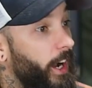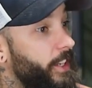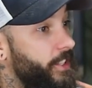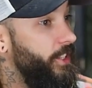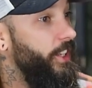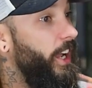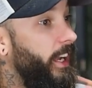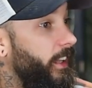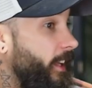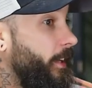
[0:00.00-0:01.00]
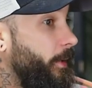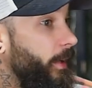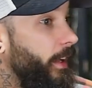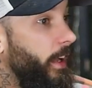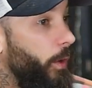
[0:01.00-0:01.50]
us tonight. Like
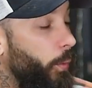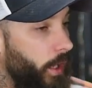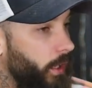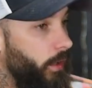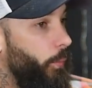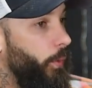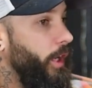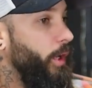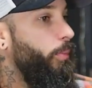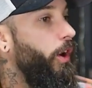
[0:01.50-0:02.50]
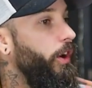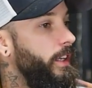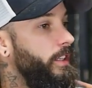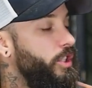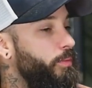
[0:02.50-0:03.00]
we're gonna
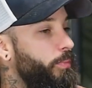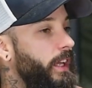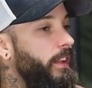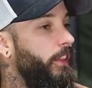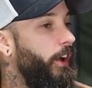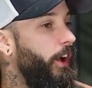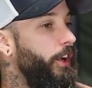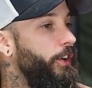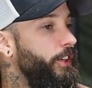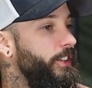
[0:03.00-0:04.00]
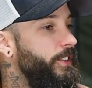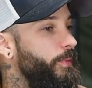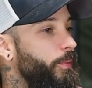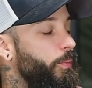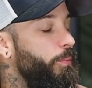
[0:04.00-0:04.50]
party and spend the
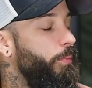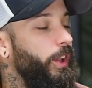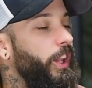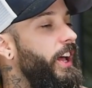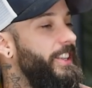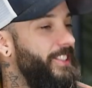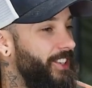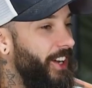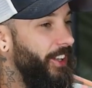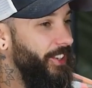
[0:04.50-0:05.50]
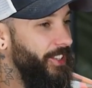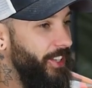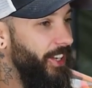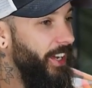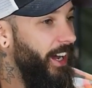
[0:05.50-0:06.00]

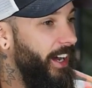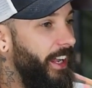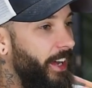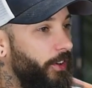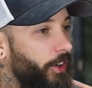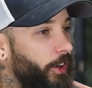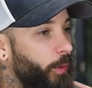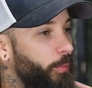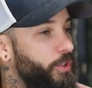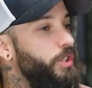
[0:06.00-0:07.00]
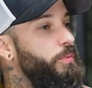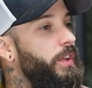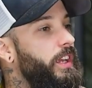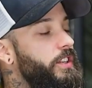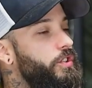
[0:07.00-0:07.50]
$100+ on alcohol
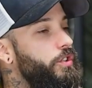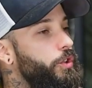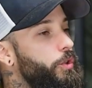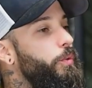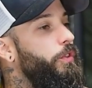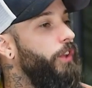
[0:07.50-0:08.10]
just because you